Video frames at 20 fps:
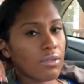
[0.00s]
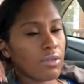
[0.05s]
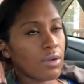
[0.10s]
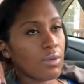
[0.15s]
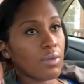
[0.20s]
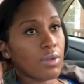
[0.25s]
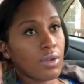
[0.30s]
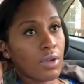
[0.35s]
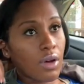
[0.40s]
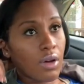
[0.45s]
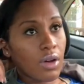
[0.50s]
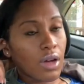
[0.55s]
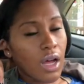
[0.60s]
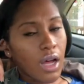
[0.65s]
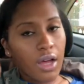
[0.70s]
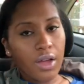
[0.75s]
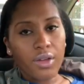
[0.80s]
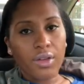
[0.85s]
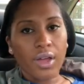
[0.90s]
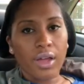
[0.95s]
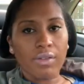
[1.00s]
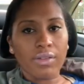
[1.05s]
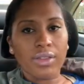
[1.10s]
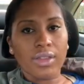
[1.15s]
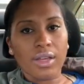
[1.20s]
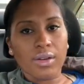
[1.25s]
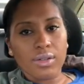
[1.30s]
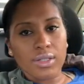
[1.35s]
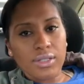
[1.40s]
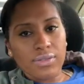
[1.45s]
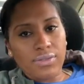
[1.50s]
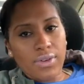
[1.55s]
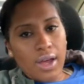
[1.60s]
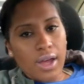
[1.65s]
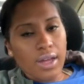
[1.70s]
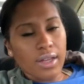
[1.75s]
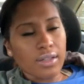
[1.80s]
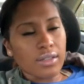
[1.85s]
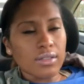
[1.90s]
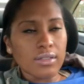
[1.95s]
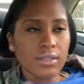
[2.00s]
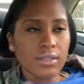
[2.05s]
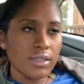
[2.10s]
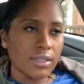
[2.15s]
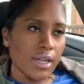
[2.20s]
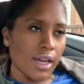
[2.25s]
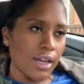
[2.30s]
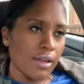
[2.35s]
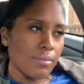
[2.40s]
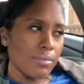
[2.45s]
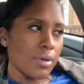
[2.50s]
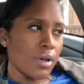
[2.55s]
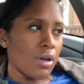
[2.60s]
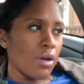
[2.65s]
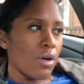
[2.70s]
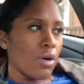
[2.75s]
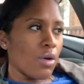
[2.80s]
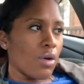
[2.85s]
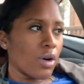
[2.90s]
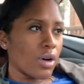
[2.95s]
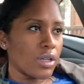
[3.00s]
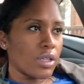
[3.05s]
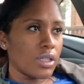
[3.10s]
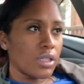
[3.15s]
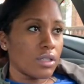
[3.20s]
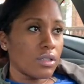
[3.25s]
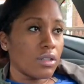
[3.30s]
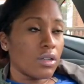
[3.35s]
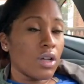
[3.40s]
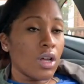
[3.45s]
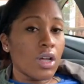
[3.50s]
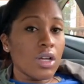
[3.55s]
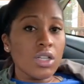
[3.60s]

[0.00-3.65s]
If we don't call you, everything was fine type ordeal.